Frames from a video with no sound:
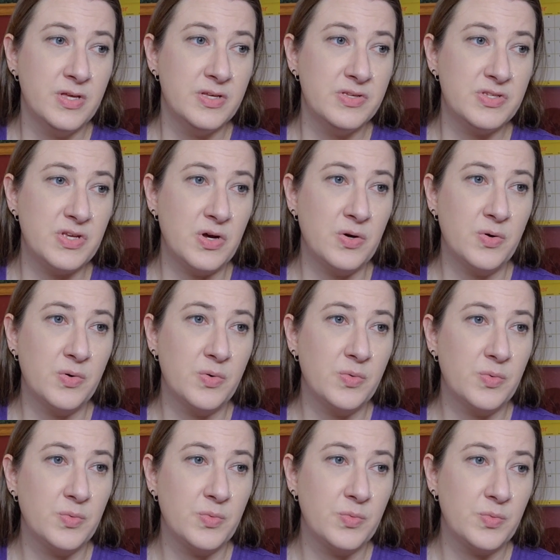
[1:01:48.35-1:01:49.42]
so
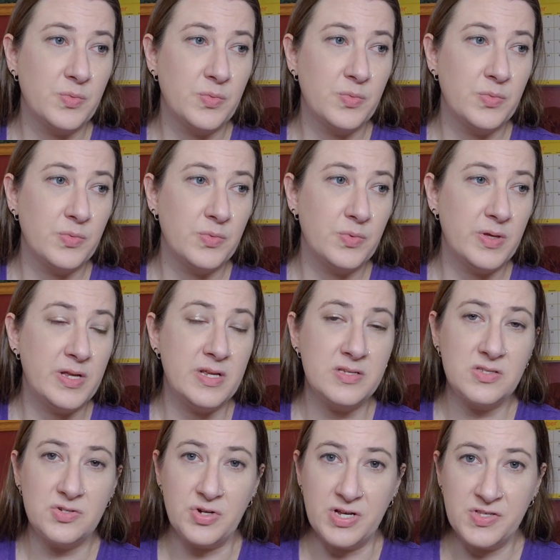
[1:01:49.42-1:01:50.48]
it is
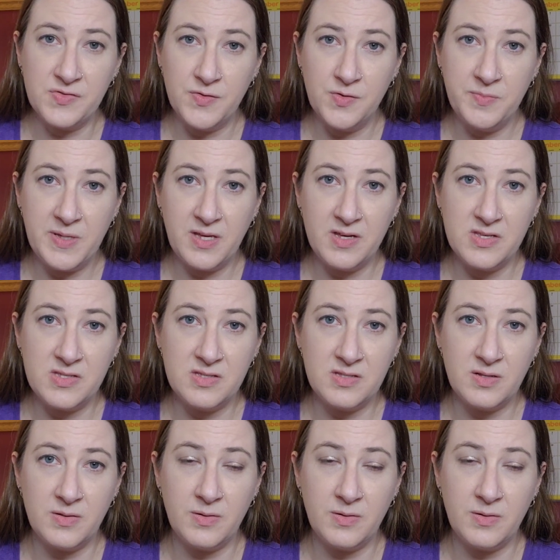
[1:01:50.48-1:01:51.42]
stressful because